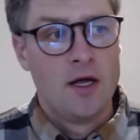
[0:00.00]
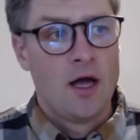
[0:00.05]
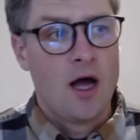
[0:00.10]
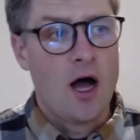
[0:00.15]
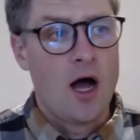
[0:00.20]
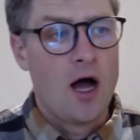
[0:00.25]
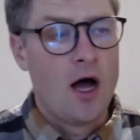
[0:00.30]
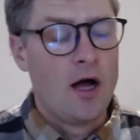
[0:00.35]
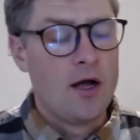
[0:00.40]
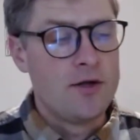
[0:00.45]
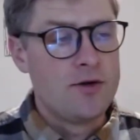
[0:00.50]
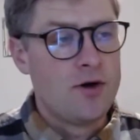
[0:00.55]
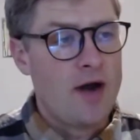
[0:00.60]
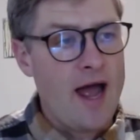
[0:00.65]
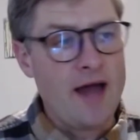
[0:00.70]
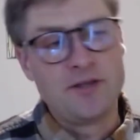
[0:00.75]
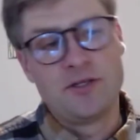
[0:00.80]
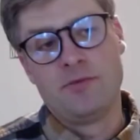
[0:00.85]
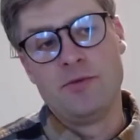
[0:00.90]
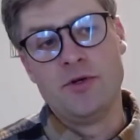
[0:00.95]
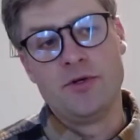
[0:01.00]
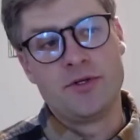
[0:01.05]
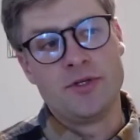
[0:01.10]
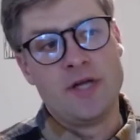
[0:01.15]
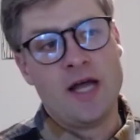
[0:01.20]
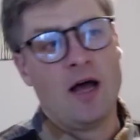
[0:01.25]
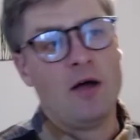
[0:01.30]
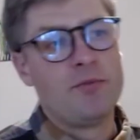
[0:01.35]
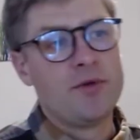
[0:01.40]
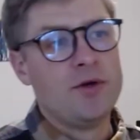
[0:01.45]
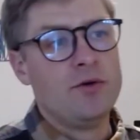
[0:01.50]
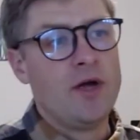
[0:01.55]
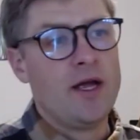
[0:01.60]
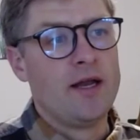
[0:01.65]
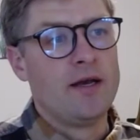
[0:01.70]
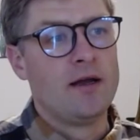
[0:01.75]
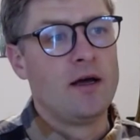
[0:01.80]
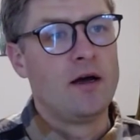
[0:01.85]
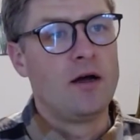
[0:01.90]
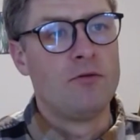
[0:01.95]
Your attributes can help you
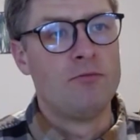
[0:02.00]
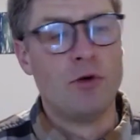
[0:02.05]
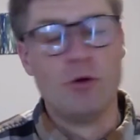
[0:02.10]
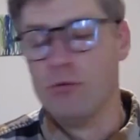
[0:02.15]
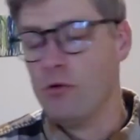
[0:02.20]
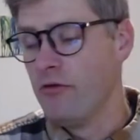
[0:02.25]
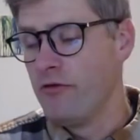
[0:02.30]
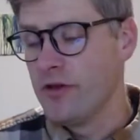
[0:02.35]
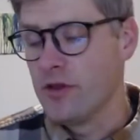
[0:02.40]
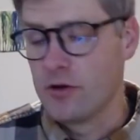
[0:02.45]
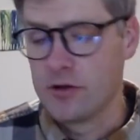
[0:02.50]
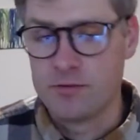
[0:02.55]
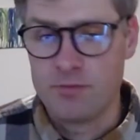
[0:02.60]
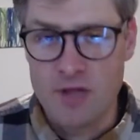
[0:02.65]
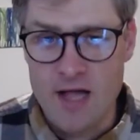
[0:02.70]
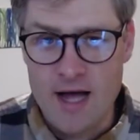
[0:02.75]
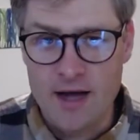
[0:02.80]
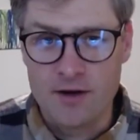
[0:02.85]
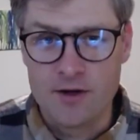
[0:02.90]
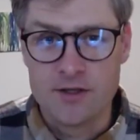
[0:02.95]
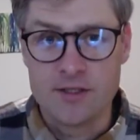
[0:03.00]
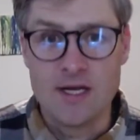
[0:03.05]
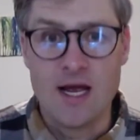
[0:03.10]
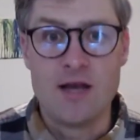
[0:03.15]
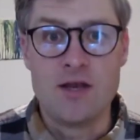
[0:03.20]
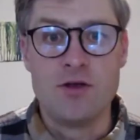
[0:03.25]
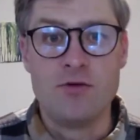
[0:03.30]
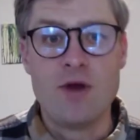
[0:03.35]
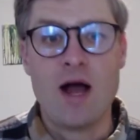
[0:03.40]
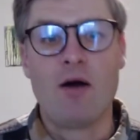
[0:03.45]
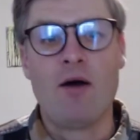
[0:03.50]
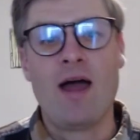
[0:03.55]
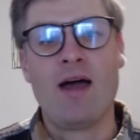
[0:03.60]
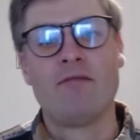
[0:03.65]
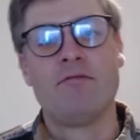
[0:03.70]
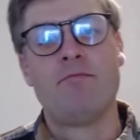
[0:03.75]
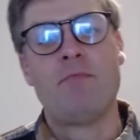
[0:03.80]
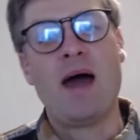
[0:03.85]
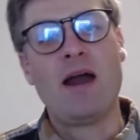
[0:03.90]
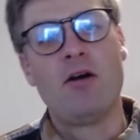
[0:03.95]
in removing those blockers, and you now
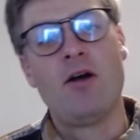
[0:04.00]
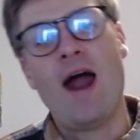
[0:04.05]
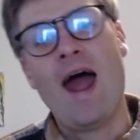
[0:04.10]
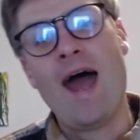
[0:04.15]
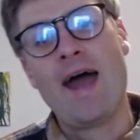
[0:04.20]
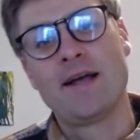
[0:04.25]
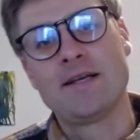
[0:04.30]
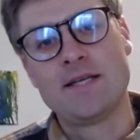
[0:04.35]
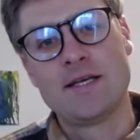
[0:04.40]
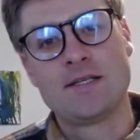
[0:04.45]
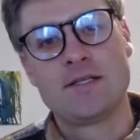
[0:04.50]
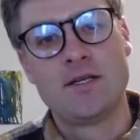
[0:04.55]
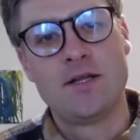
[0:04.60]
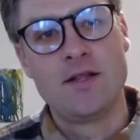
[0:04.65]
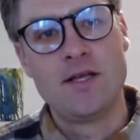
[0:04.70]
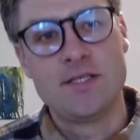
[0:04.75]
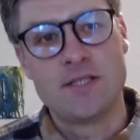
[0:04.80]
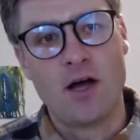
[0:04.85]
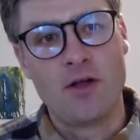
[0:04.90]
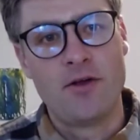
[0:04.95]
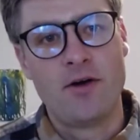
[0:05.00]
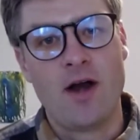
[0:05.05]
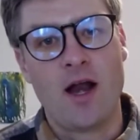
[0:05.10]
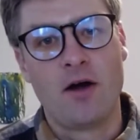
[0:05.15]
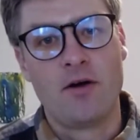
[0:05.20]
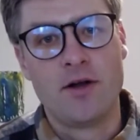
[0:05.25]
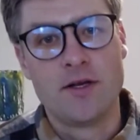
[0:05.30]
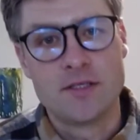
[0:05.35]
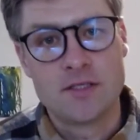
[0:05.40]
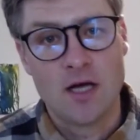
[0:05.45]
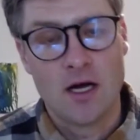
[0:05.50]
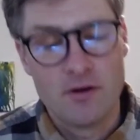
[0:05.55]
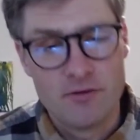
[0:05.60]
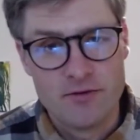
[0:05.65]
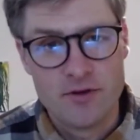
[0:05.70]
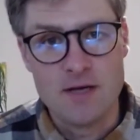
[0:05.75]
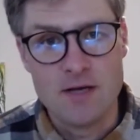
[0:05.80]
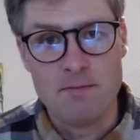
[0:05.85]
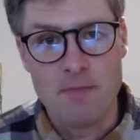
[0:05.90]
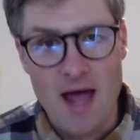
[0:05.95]
have better access to these other areas
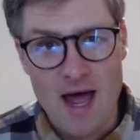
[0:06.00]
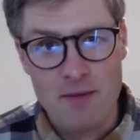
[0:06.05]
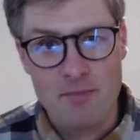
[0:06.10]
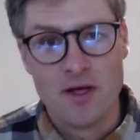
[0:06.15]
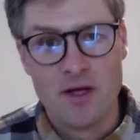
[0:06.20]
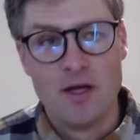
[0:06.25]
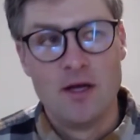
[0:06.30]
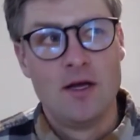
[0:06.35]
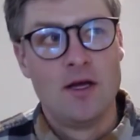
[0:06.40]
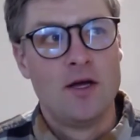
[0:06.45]
of the map.